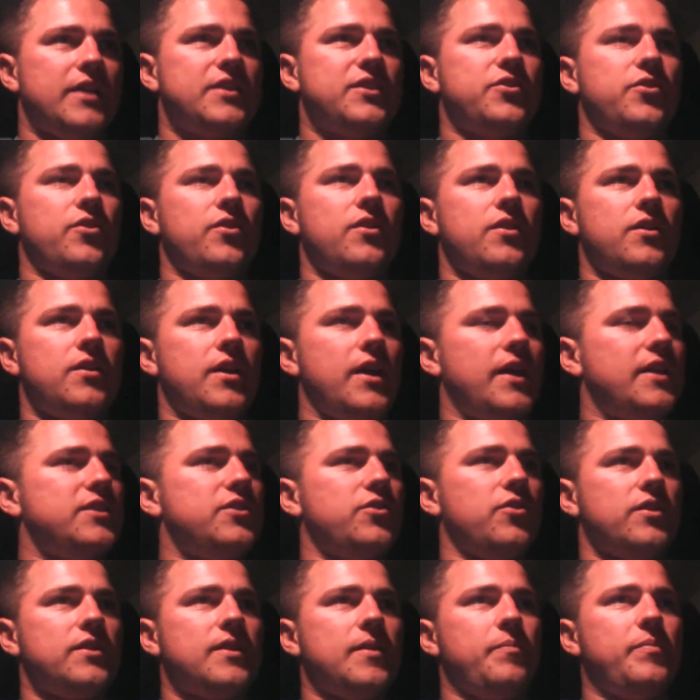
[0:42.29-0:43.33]
took I
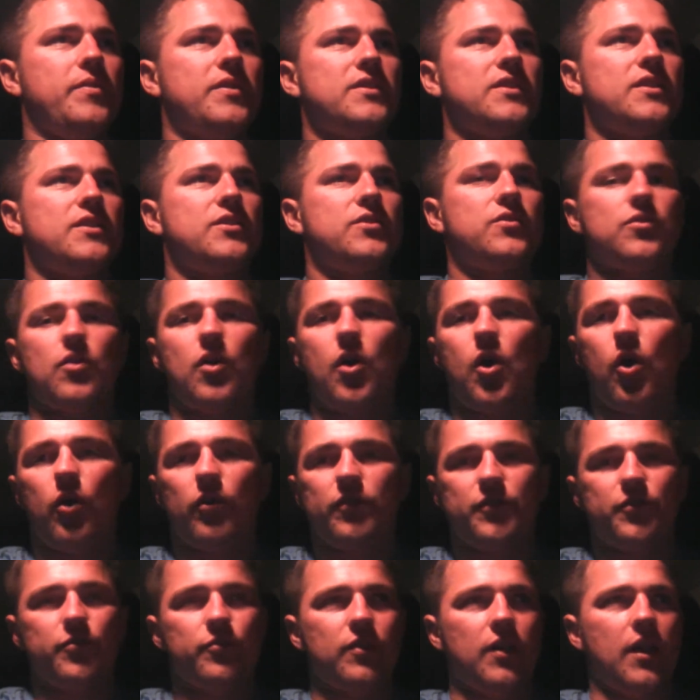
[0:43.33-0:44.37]
took the business to a whole
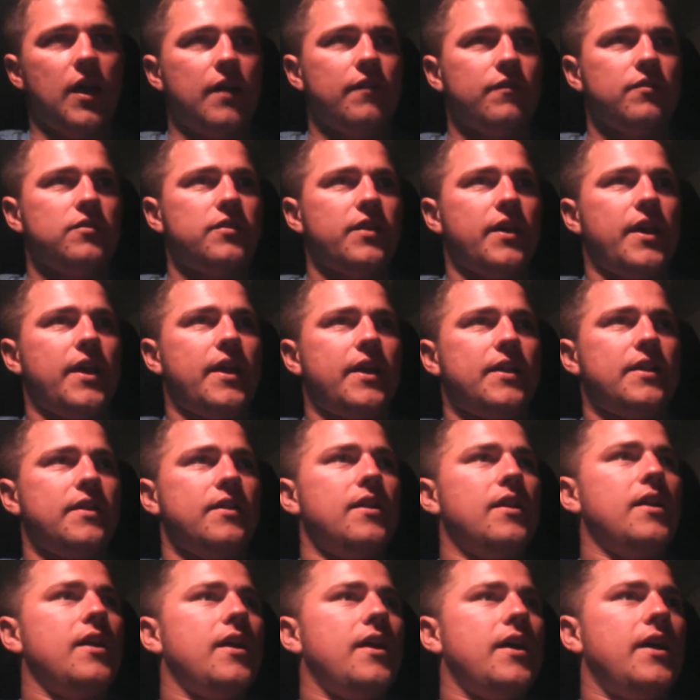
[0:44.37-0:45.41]
new level,
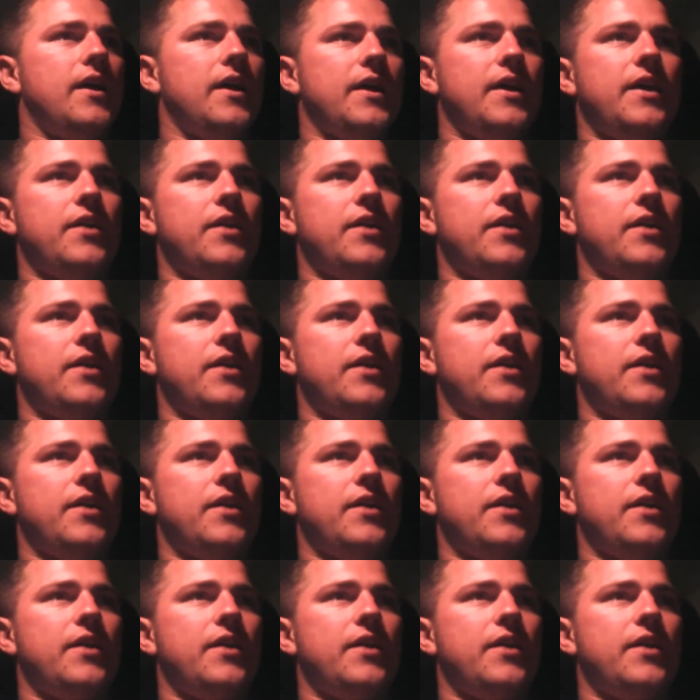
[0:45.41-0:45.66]
and uh,